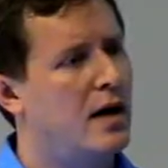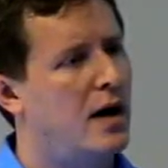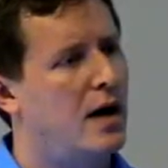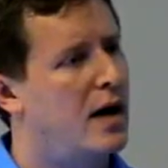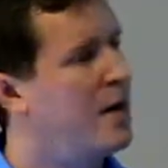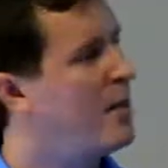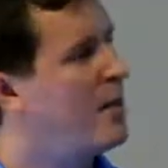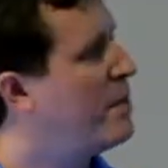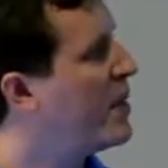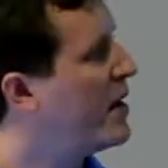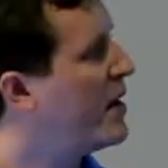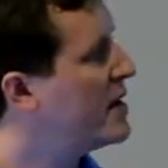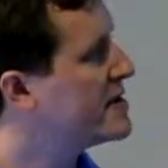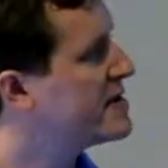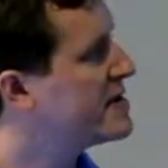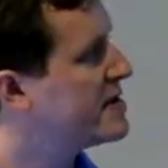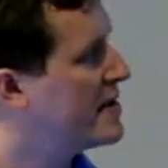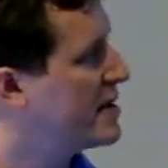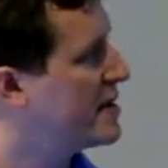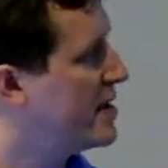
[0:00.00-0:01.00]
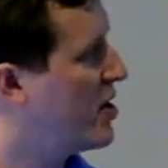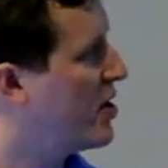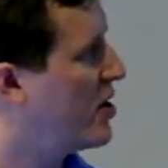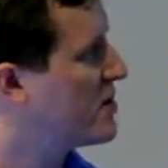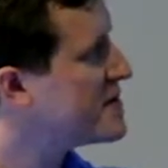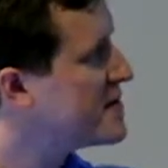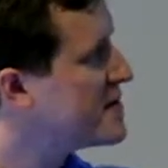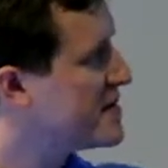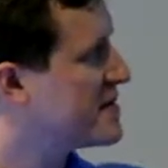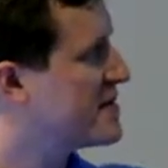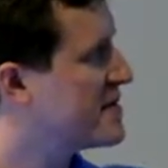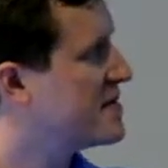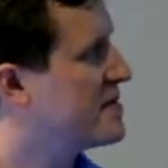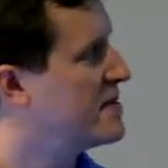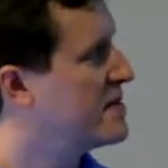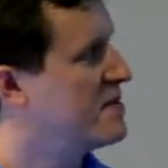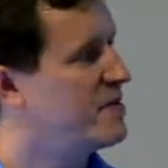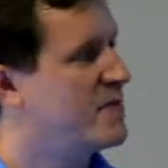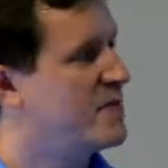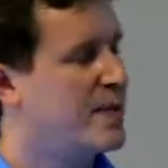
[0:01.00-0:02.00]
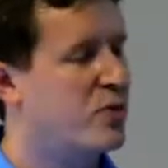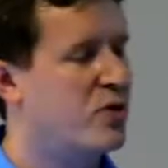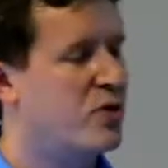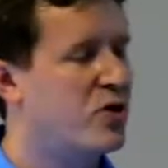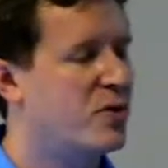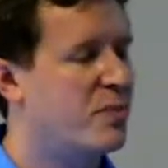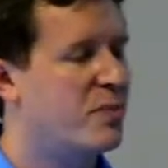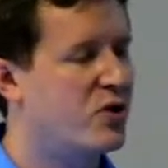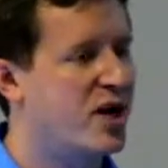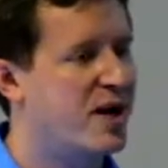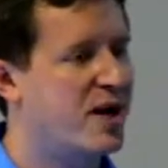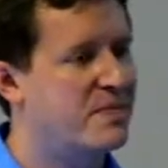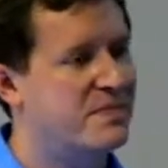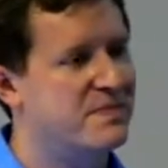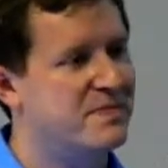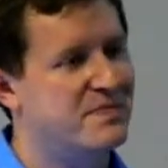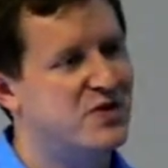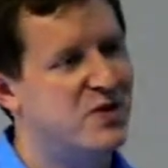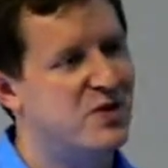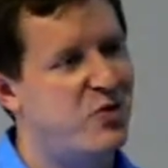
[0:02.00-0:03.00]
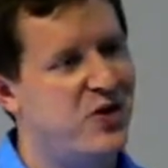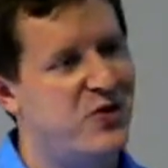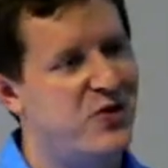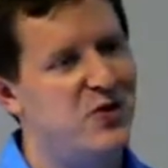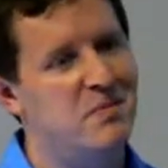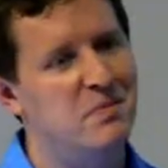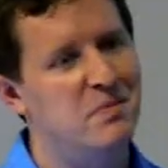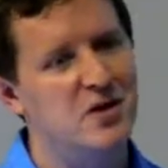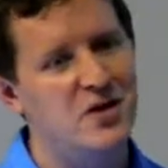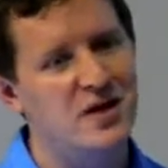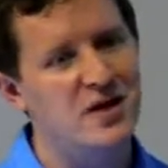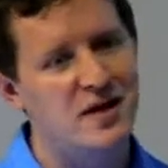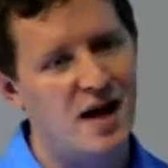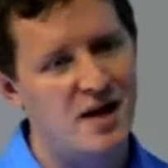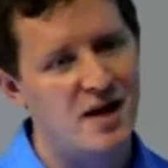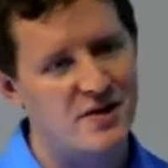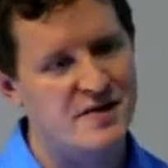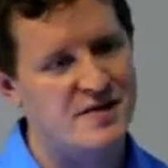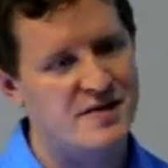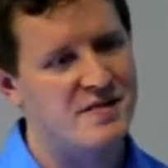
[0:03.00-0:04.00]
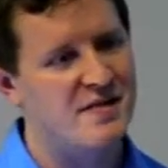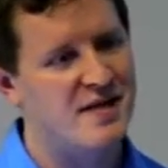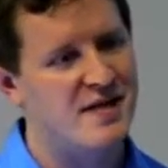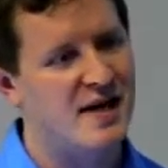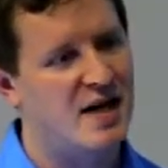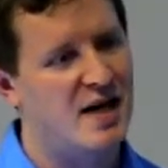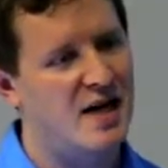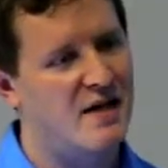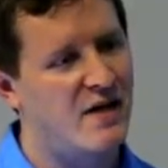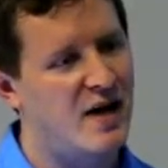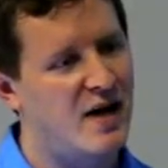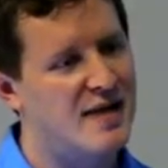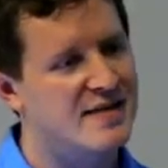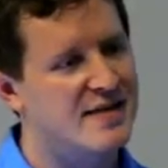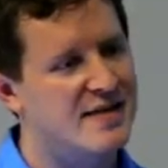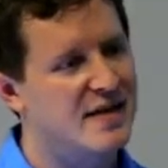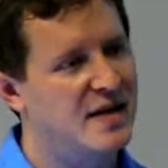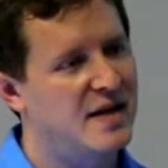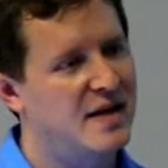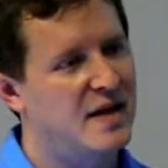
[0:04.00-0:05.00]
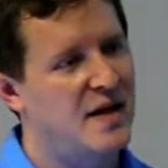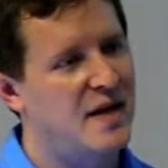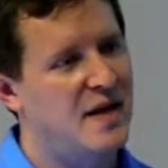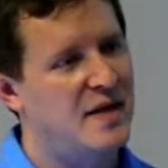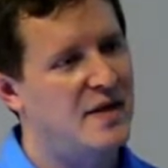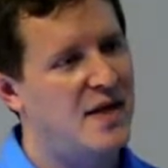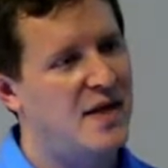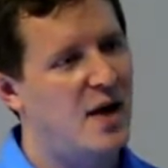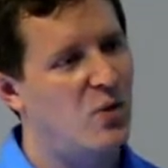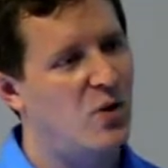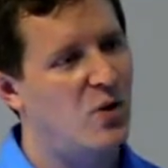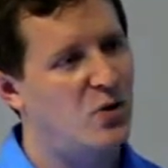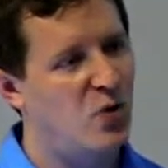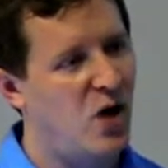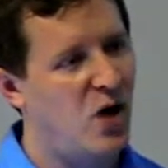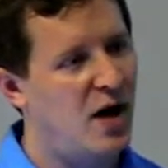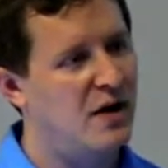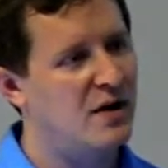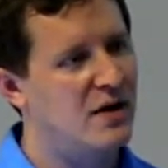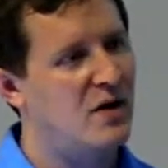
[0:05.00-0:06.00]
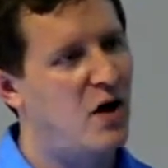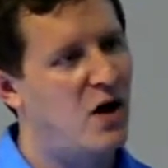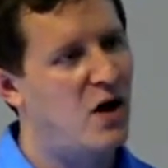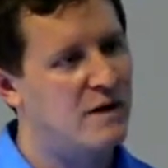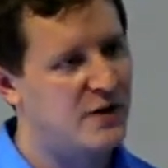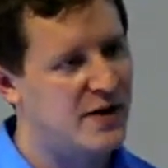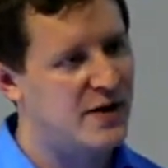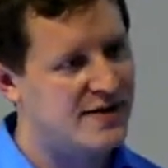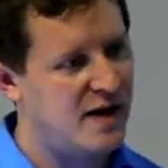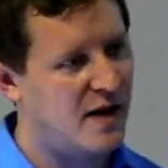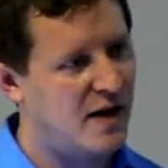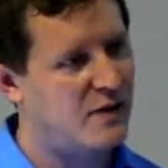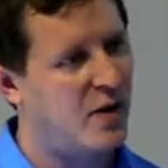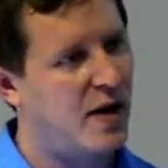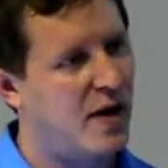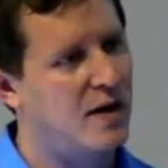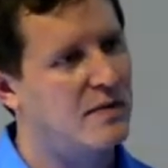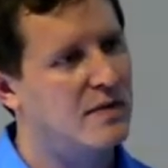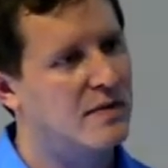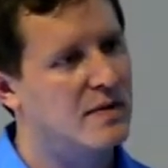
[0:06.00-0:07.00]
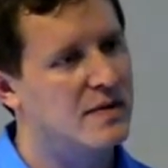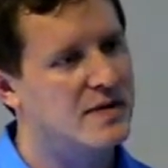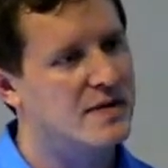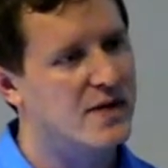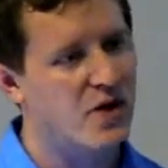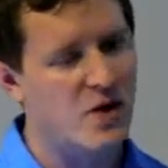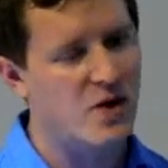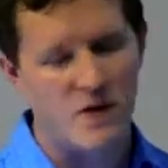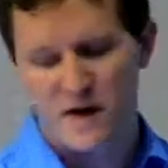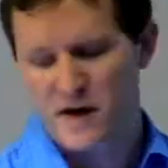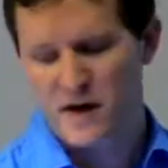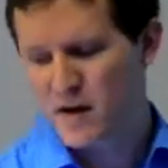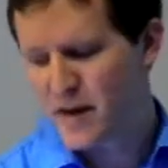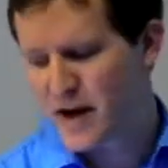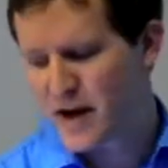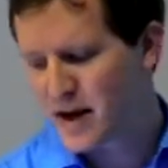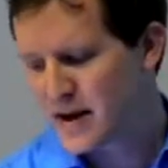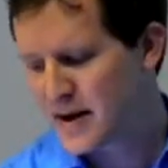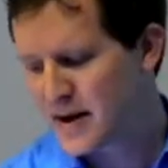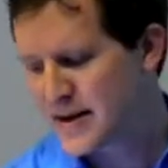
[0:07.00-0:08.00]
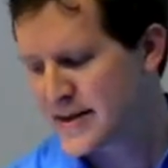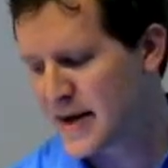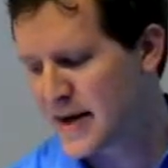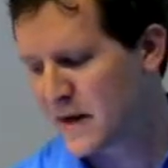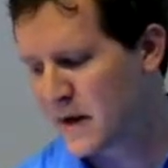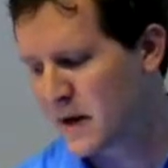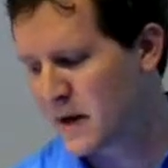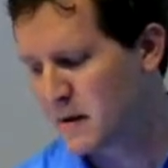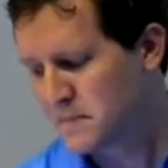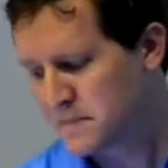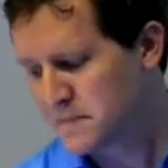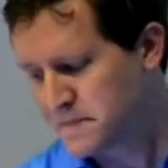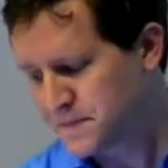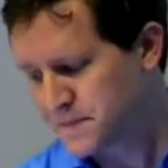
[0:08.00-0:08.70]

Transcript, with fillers: Um, but you know, people put up $2.3 million to get a device that would run all free software. So the demand is out there.